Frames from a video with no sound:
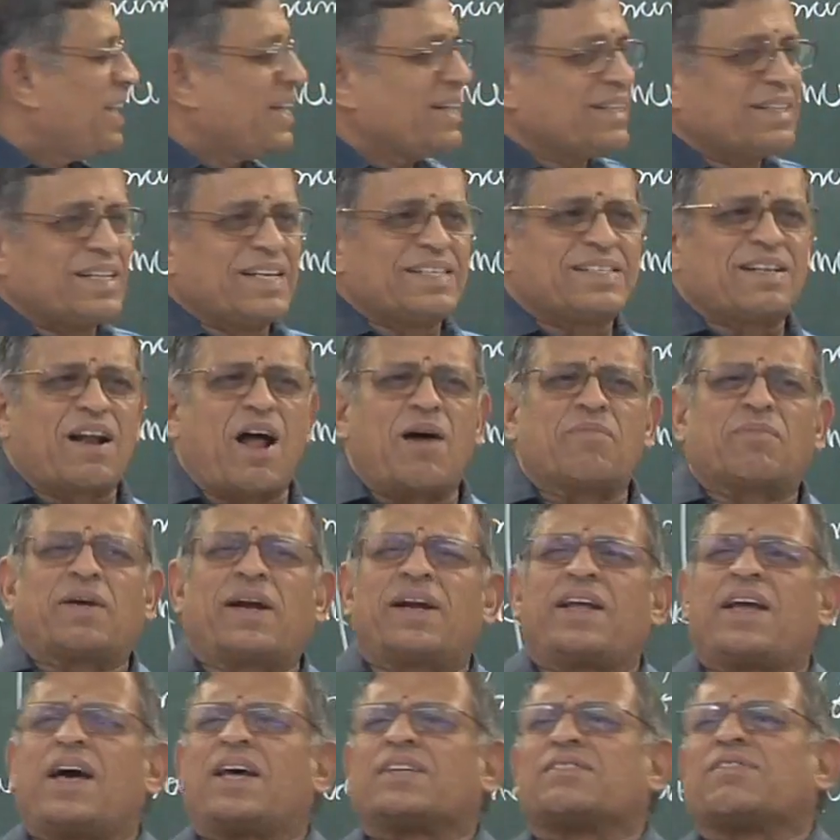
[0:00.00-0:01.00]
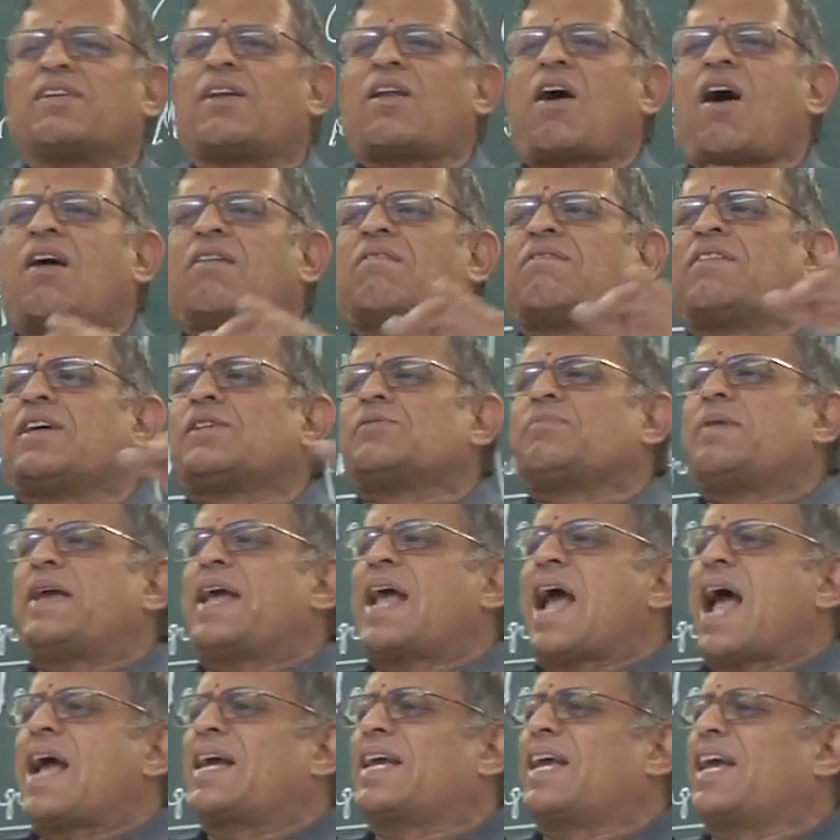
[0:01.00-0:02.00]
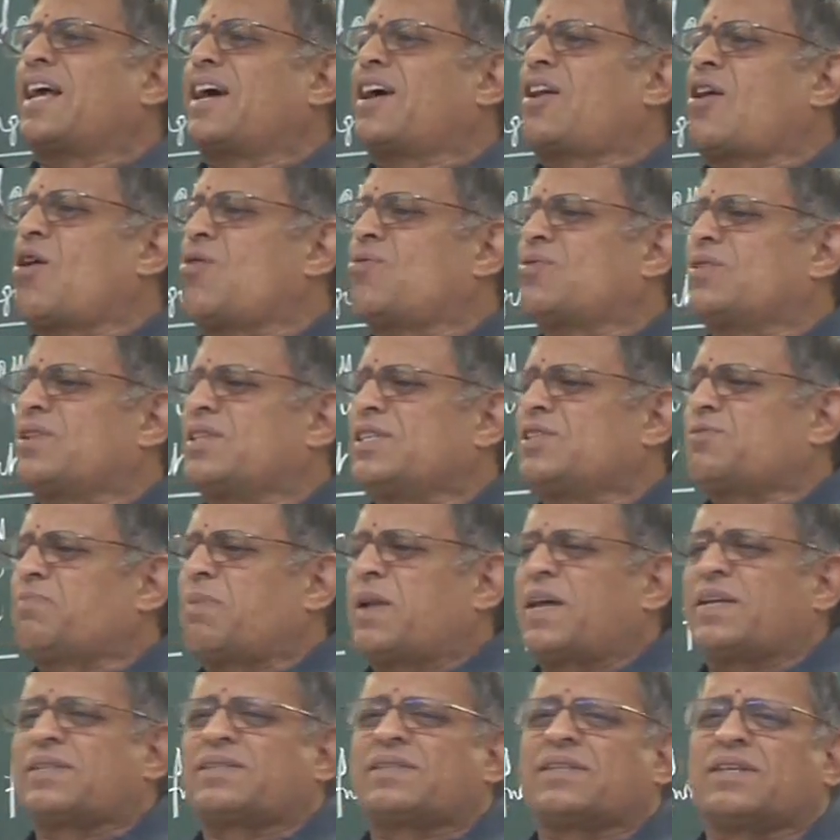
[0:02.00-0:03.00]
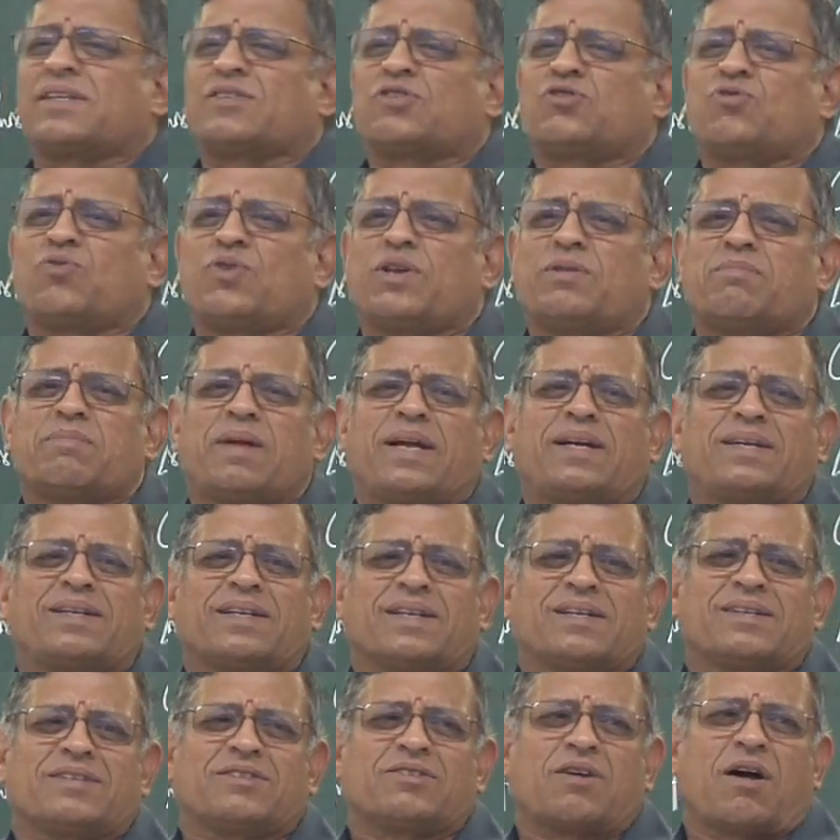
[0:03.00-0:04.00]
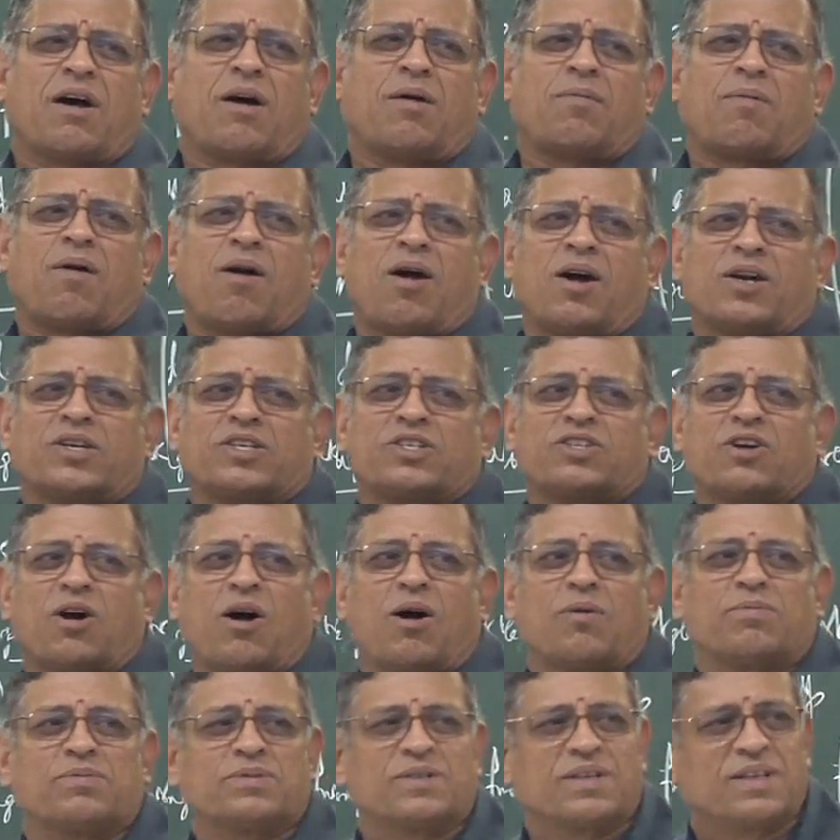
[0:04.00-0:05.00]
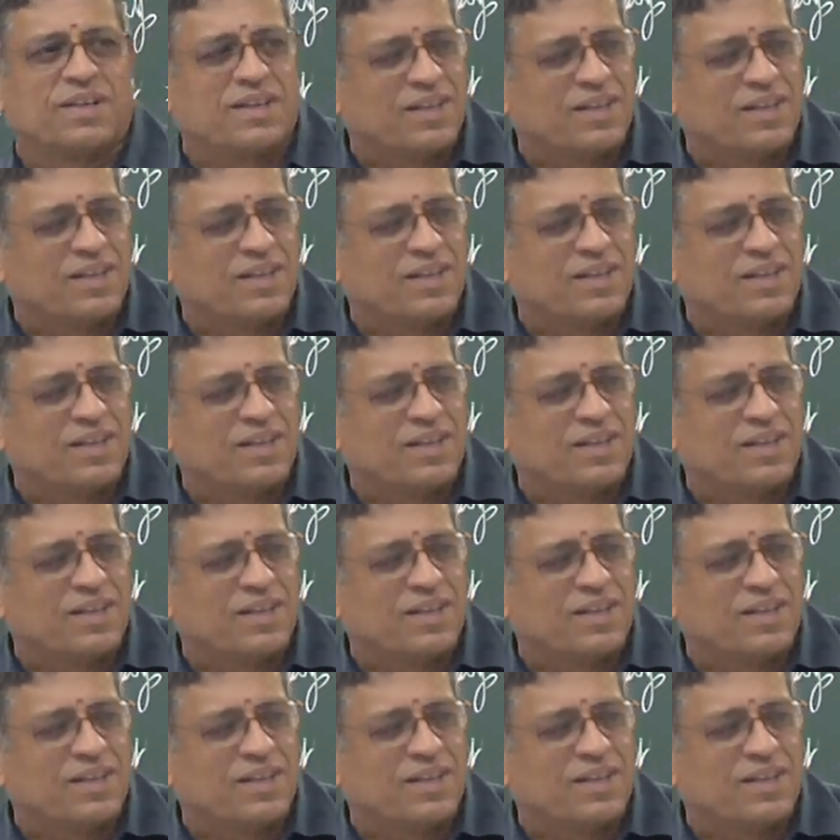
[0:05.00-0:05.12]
These Ramgadiyas will always be hanging around these places doing maintenance job, odd jobs,